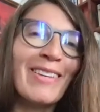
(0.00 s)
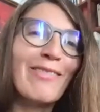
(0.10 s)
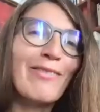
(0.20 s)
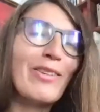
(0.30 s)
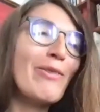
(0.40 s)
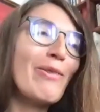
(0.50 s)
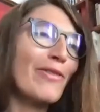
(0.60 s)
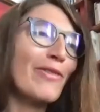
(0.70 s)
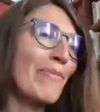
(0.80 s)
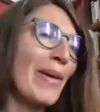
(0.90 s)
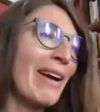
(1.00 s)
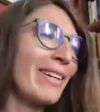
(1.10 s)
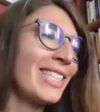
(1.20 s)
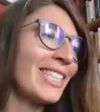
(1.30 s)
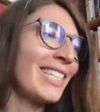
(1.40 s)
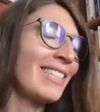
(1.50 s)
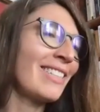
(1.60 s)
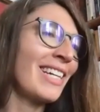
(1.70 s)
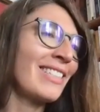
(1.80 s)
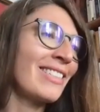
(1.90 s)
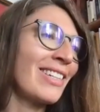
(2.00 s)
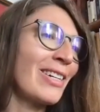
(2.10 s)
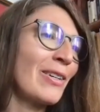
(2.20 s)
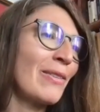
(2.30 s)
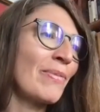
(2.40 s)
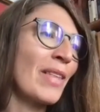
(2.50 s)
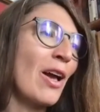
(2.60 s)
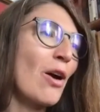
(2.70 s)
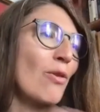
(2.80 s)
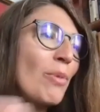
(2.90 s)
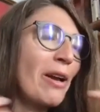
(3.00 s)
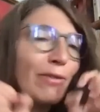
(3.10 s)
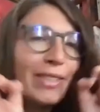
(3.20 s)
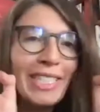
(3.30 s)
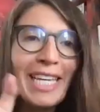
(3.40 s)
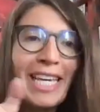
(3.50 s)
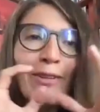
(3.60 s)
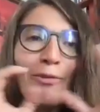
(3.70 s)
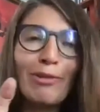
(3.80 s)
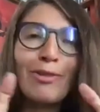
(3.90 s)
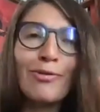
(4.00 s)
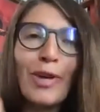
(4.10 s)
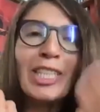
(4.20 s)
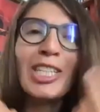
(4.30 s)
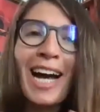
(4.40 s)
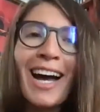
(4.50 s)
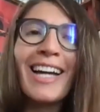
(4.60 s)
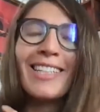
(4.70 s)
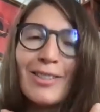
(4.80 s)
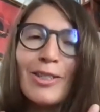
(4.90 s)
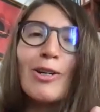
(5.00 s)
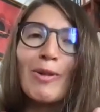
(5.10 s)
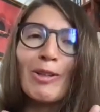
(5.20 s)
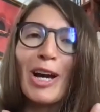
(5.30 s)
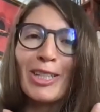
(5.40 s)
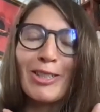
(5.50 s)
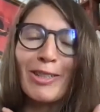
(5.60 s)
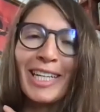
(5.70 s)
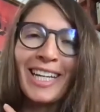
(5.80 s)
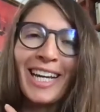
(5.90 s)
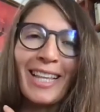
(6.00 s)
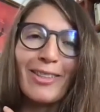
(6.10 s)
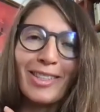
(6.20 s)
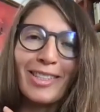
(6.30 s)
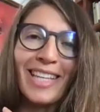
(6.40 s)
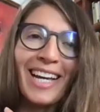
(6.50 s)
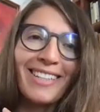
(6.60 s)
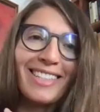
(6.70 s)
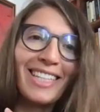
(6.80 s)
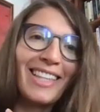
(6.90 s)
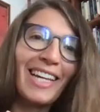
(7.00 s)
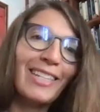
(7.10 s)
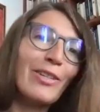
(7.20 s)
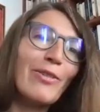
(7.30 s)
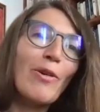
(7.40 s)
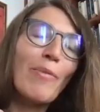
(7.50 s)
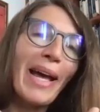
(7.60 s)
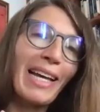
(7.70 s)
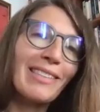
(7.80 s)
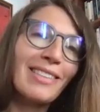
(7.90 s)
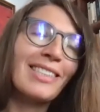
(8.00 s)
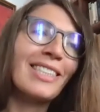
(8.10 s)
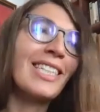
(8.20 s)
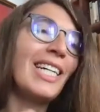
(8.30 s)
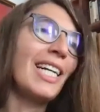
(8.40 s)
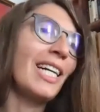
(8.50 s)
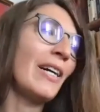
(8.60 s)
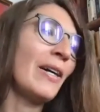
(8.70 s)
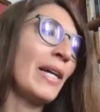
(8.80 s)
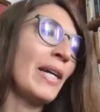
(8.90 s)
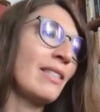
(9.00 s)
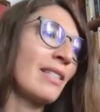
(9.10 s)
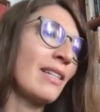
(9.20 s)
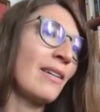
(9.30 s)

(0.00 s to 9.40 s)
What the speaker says: view of comparison as a way of seeing with fresh eyes your own country and the society that you know best, it